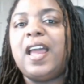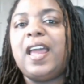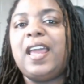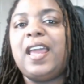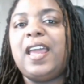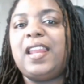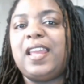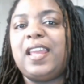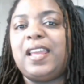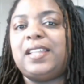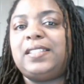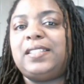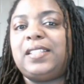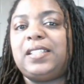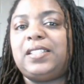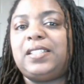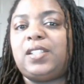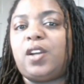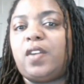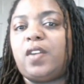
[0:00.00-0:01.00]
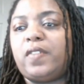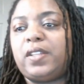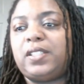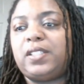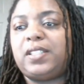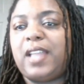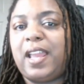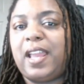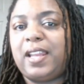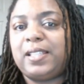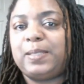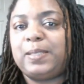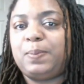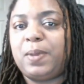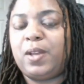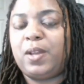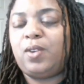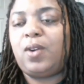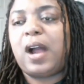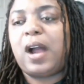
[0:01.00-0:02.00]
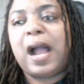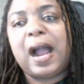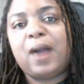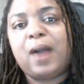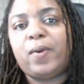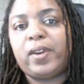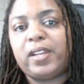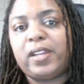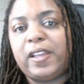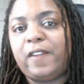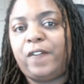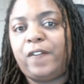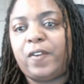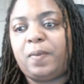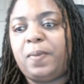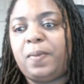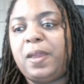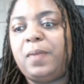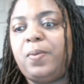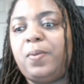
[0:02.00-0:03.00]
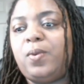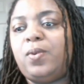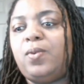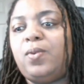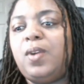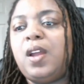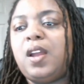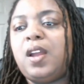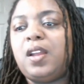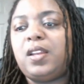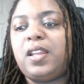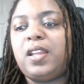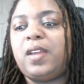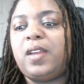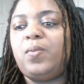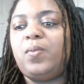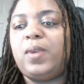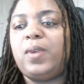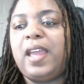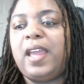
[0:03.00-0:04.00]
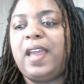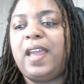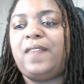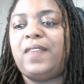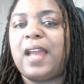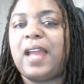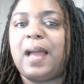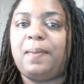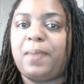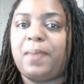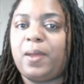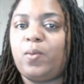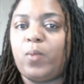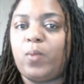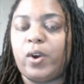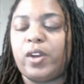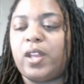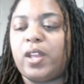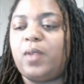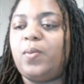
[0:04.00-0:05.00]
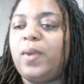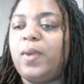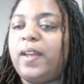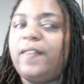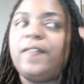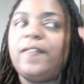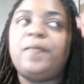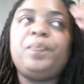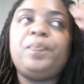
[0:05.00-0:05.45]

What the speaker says: It is a service that is billed hourly for people that we have not been working with.